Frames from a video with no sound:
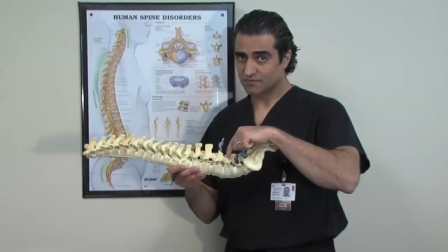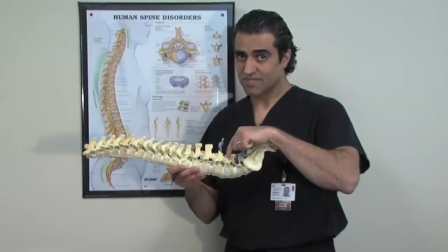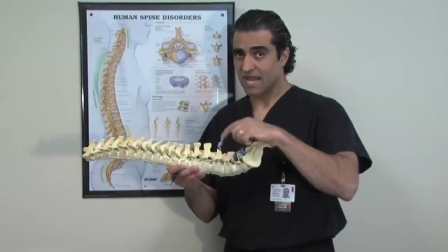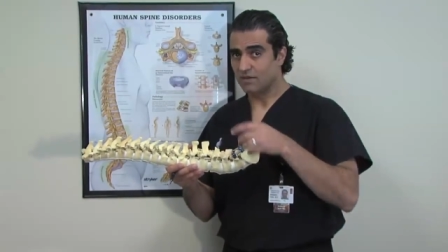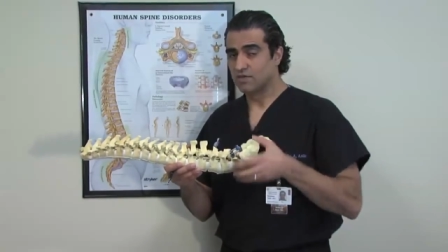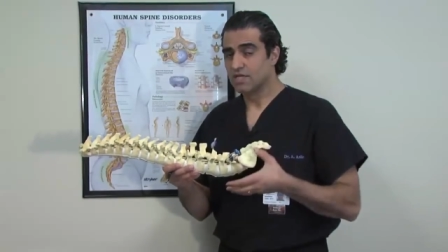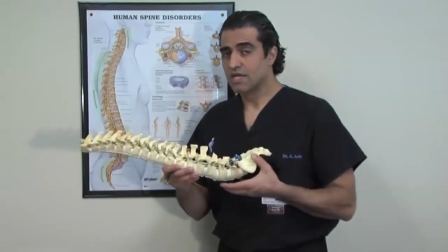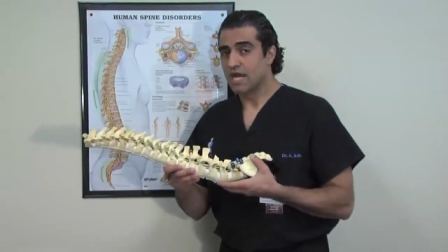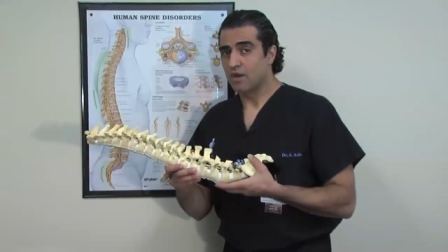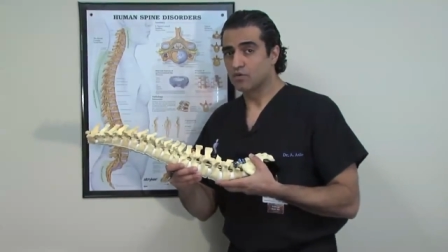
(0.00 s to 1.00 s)
Now,
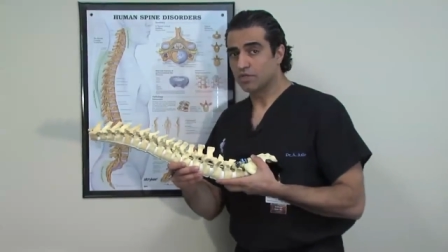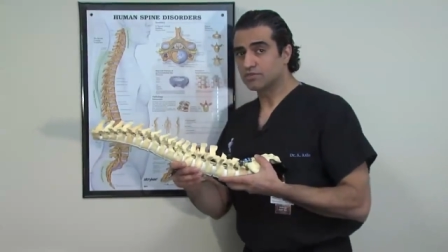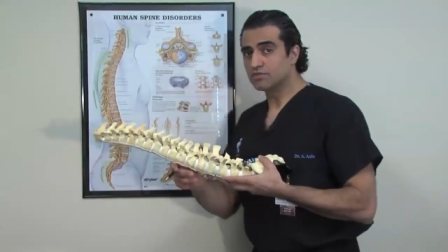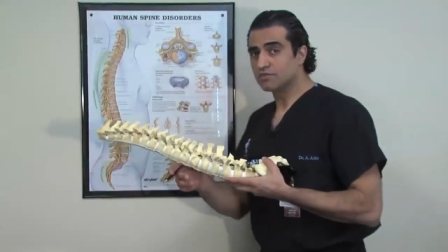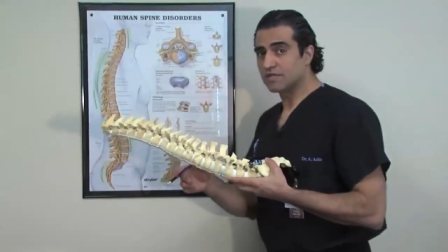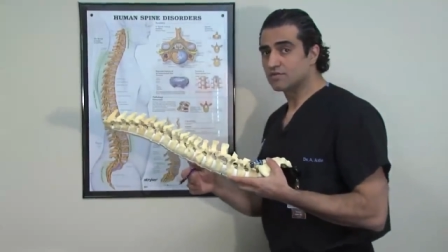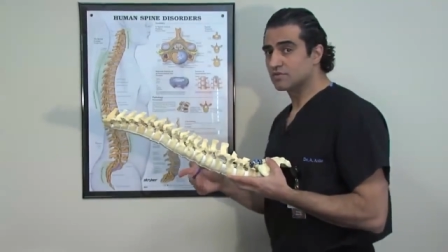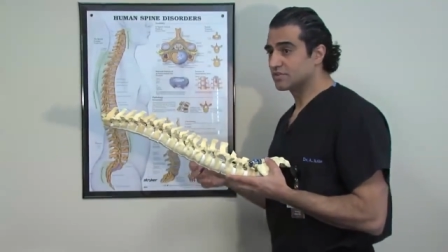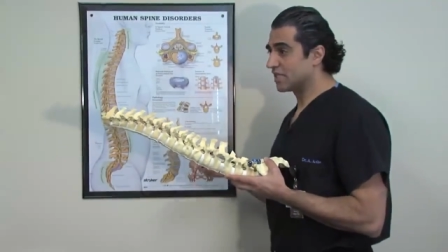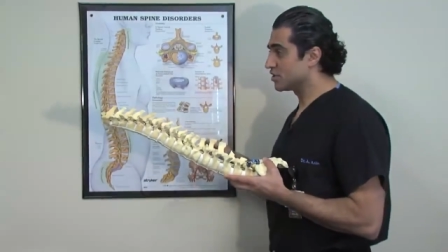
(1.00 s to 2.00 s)
I would like to direct your
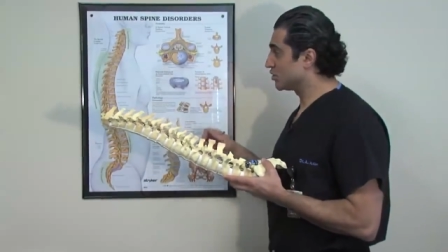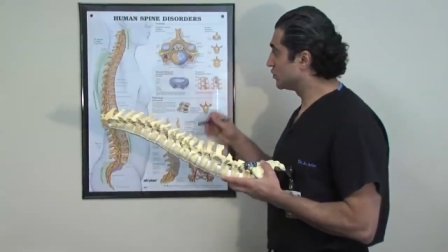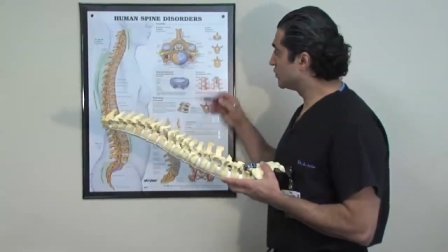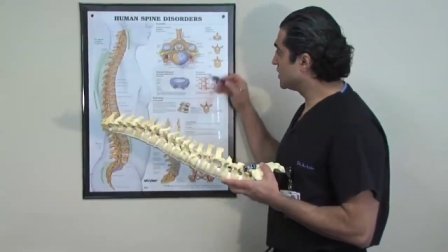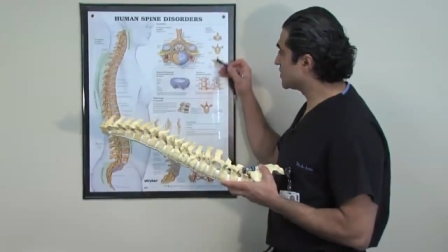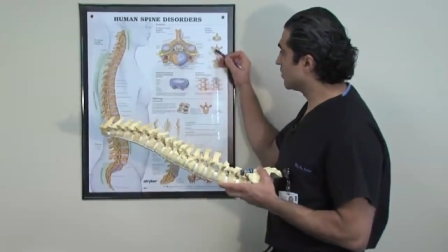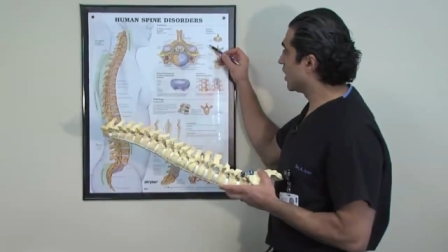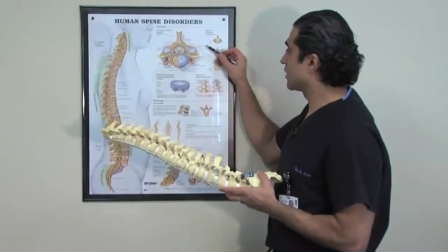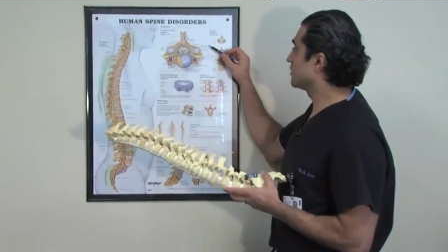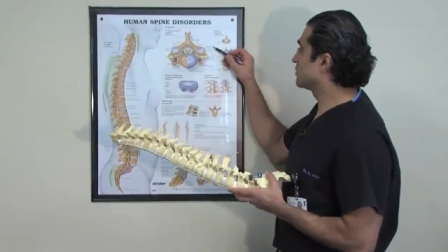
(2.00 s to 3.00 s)
attention to this
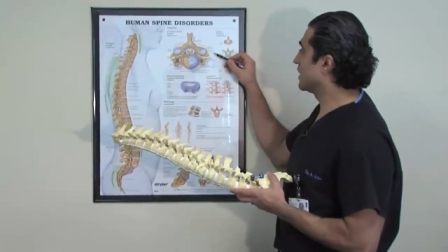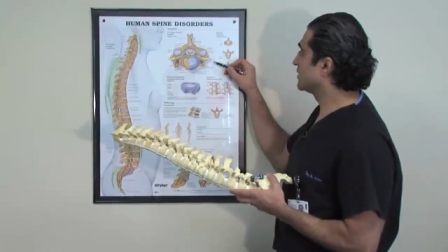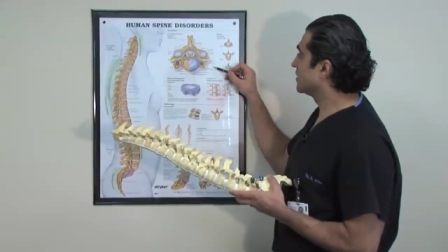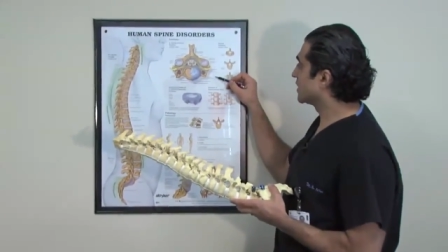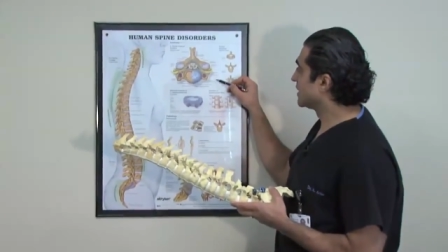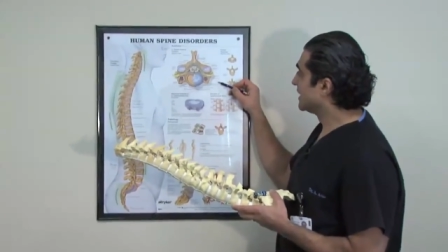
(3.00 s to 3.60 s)
model right here.